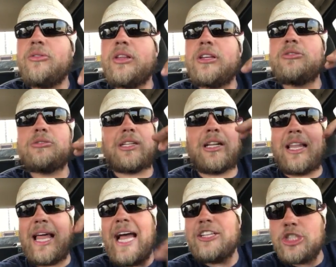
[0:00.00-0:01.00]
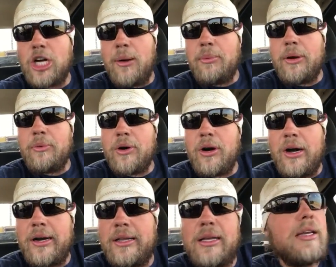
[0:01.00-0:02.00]
This was the last job we were
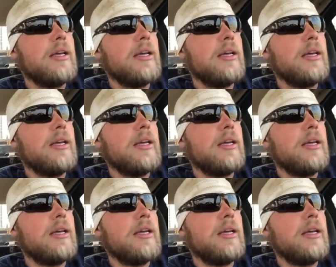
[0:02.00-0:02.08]
on,